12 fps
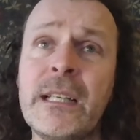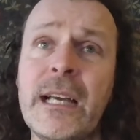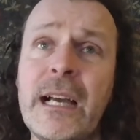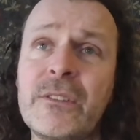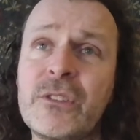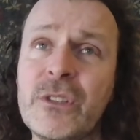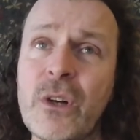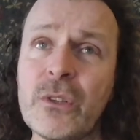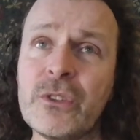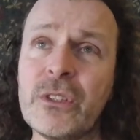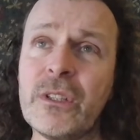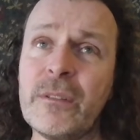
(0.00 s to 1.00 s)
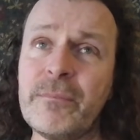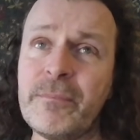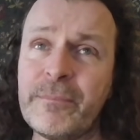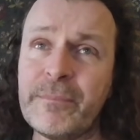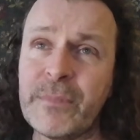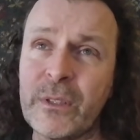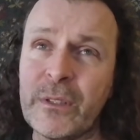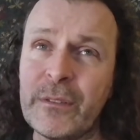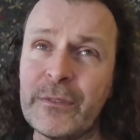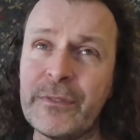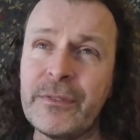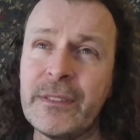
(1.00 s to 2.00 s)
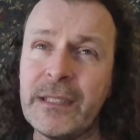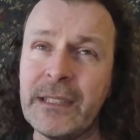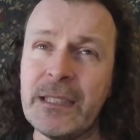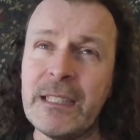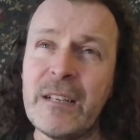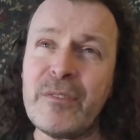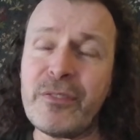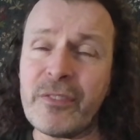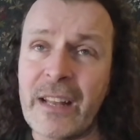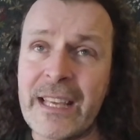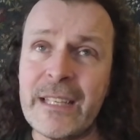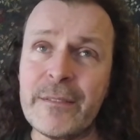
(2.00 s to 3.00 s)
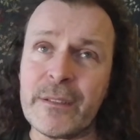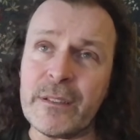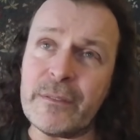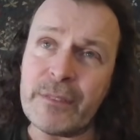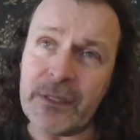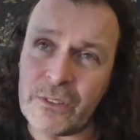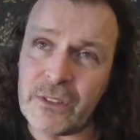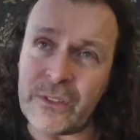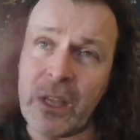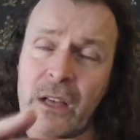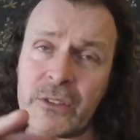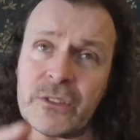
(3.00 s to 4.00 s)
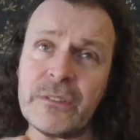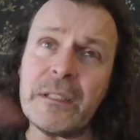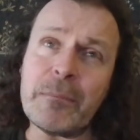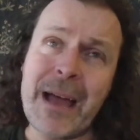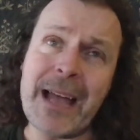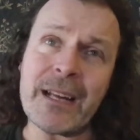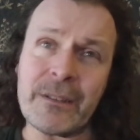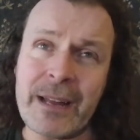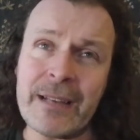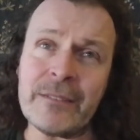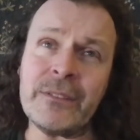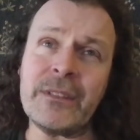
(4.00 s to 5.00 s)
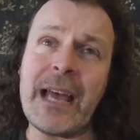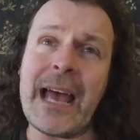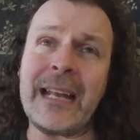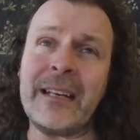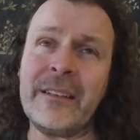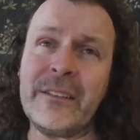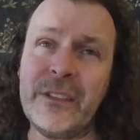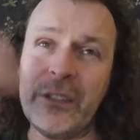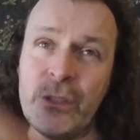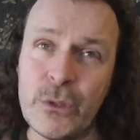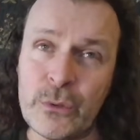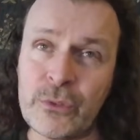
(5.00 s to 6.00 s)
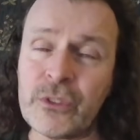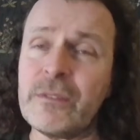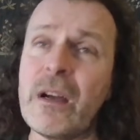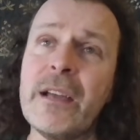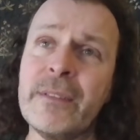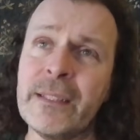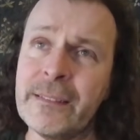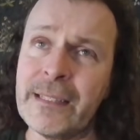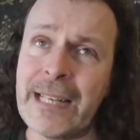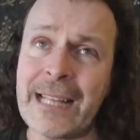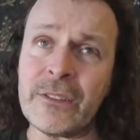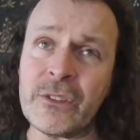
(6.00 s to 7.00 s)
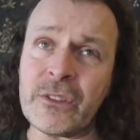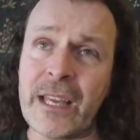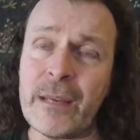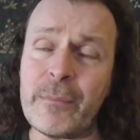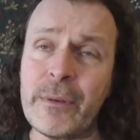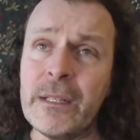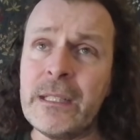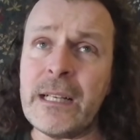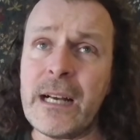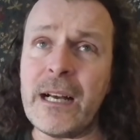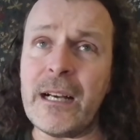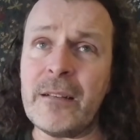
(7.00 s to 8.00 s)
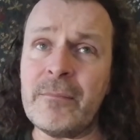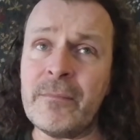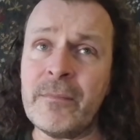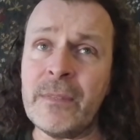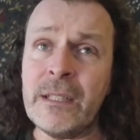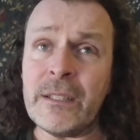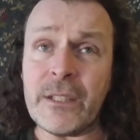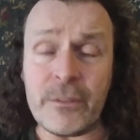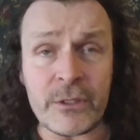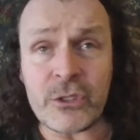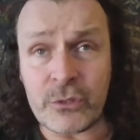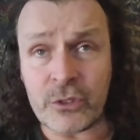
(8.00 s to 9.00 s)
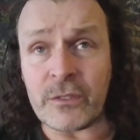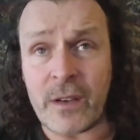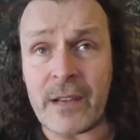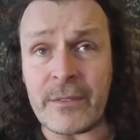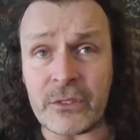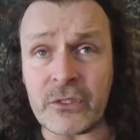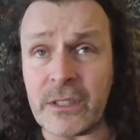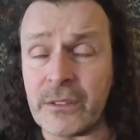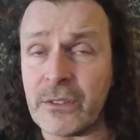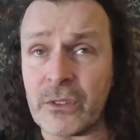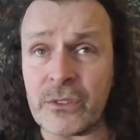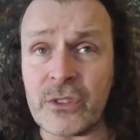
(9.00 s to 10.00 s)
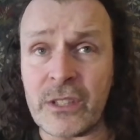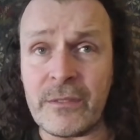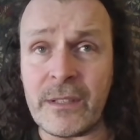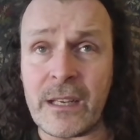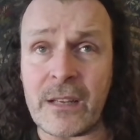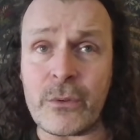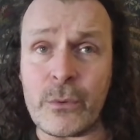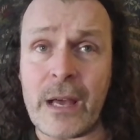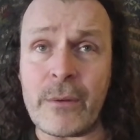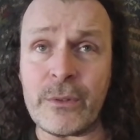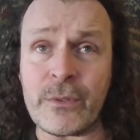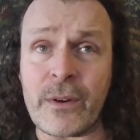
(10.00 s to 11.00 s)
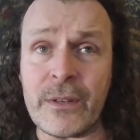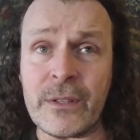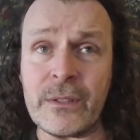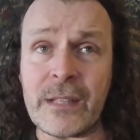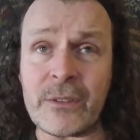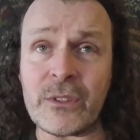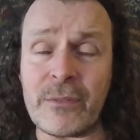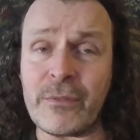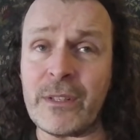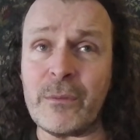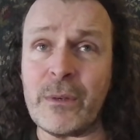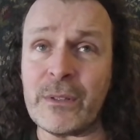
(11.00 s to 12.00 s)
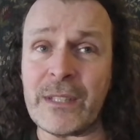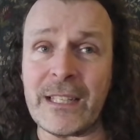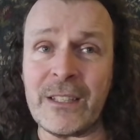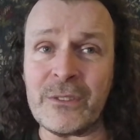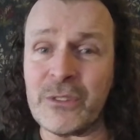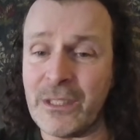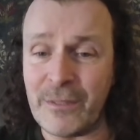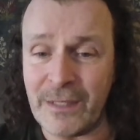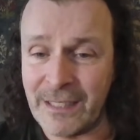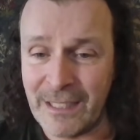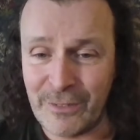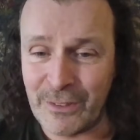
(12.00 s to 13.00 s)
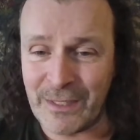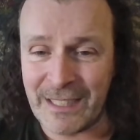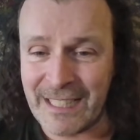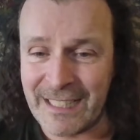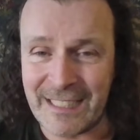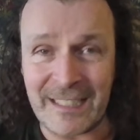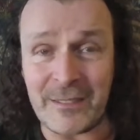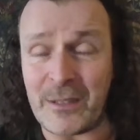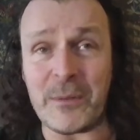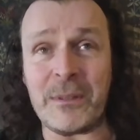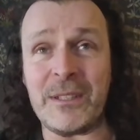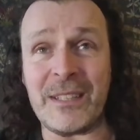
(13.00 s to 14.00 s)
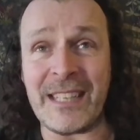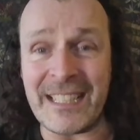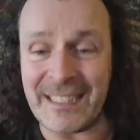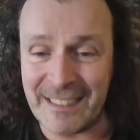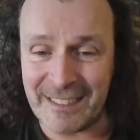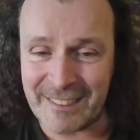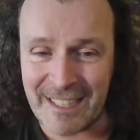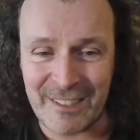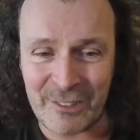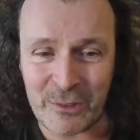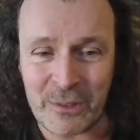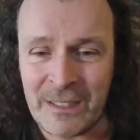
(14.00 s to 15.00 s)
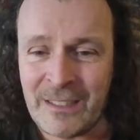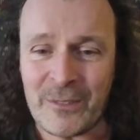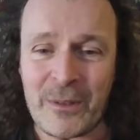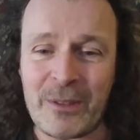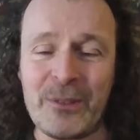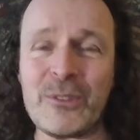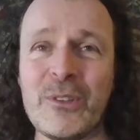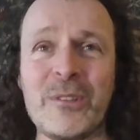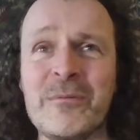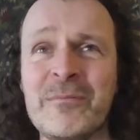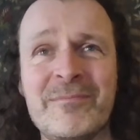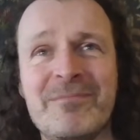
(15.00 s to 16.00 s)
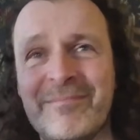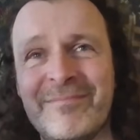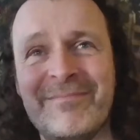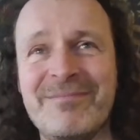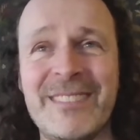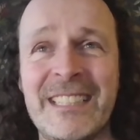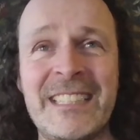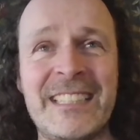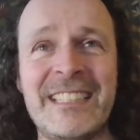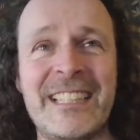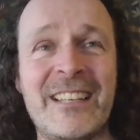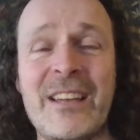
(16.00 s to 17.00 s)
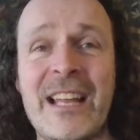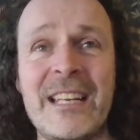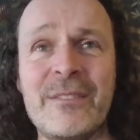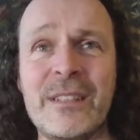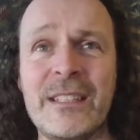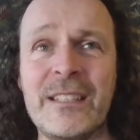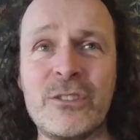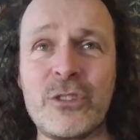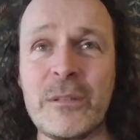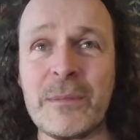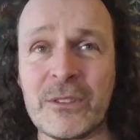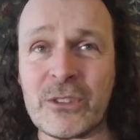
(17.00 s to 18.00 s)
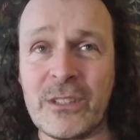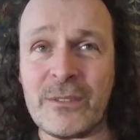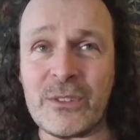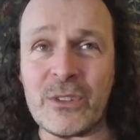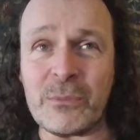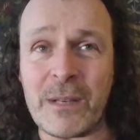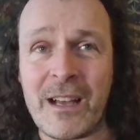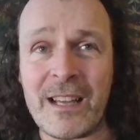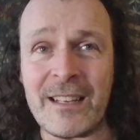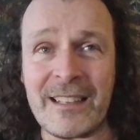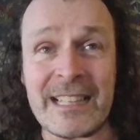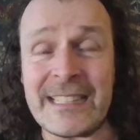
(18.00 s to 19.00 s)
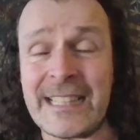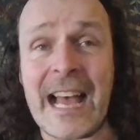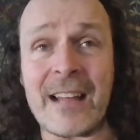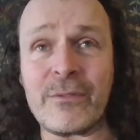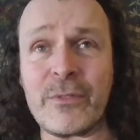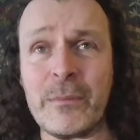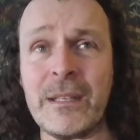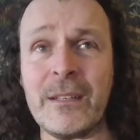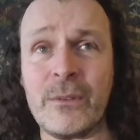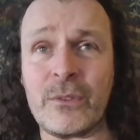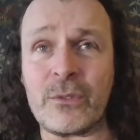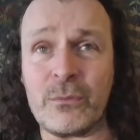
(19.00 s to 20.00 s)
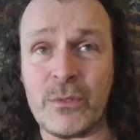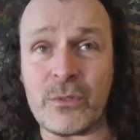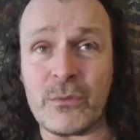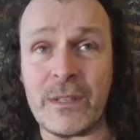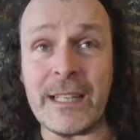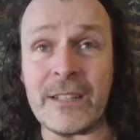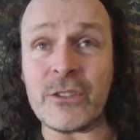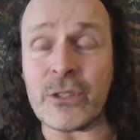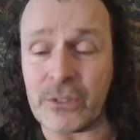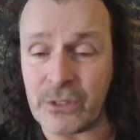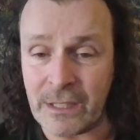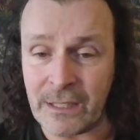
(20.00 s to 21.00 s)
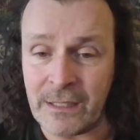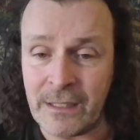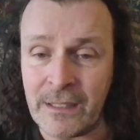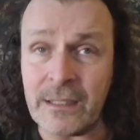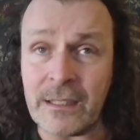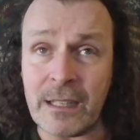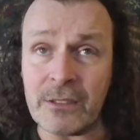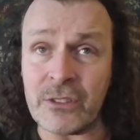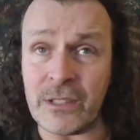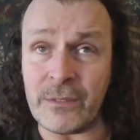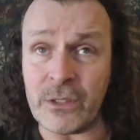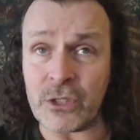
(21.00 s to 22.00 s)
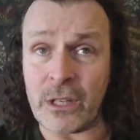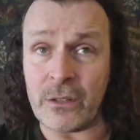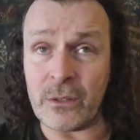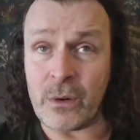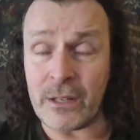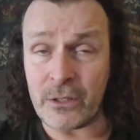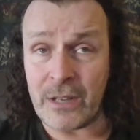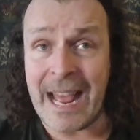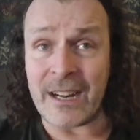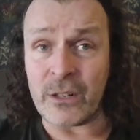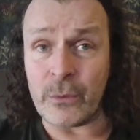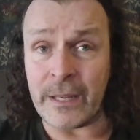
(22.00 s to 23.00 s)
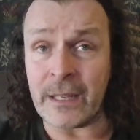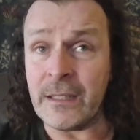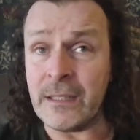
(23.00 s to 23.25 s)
has got a sort of flavour of this disaster in the background and you surviving in the landscape. The original Survivors series on TV, I thought that was very good. That's definitely worth getting on DVD if you can get it. I don't know whether you can get it these days or whether it's on any of the streaming services, but that for me was a really interesting TV show, quite harrowing.